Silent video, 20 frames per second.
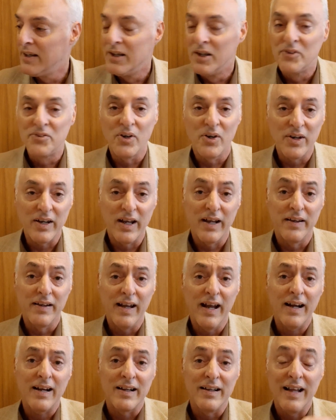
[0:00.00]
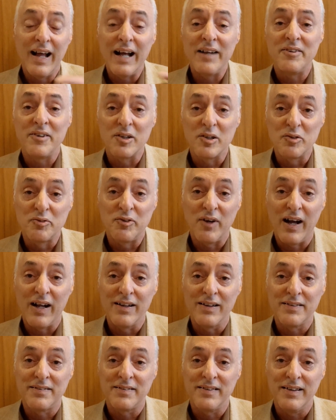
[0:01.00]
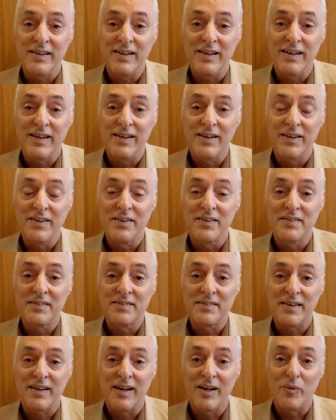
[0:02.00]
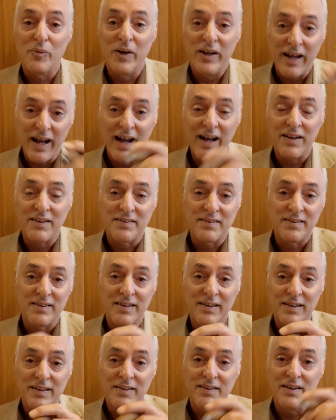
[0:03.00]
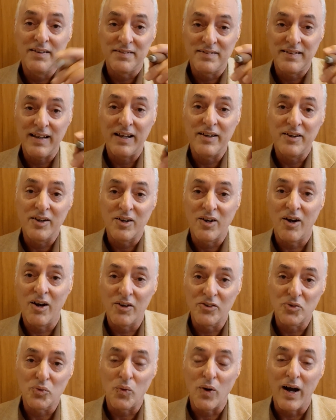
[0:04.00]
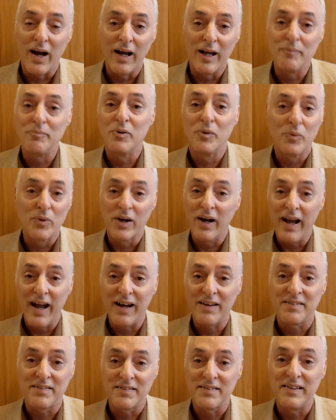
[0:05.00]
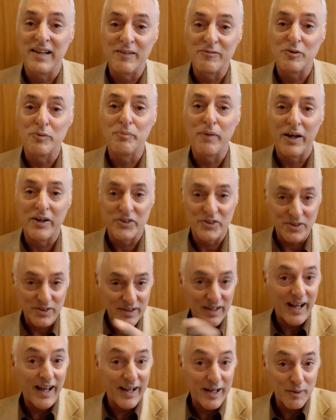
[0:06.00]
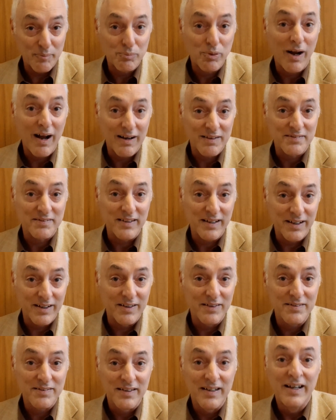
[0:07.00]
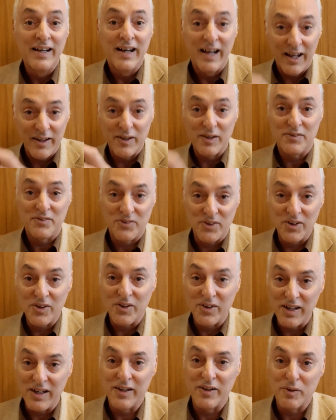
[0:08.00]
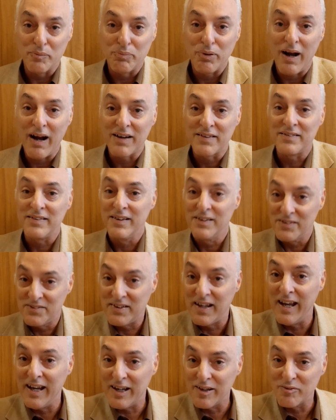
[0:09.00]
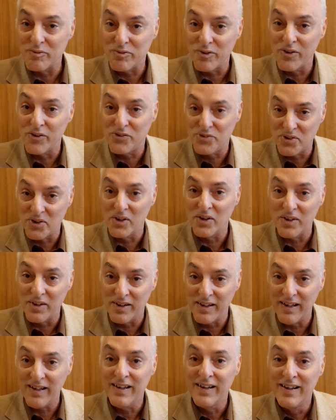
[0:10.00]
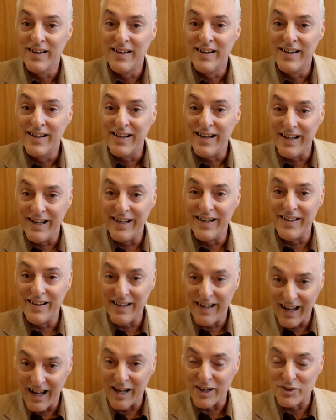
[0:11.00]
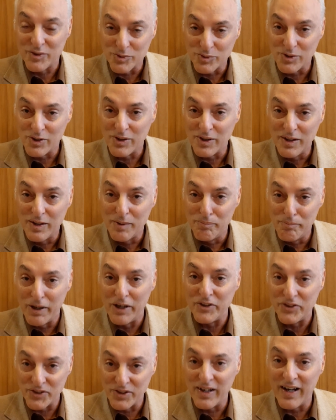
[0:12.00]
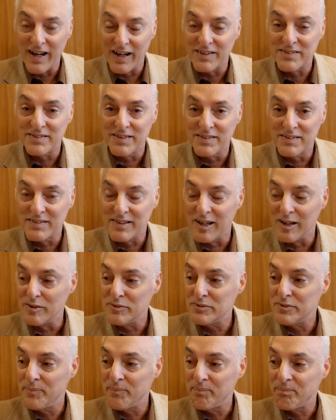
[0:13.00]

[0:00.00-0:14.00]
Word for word: So again, the ecological fallacy is uh, when X is said to cause Y, but where X is never measured and a proxy is, and the certainty in the proxy is taken for certainty in the actual measure X itself.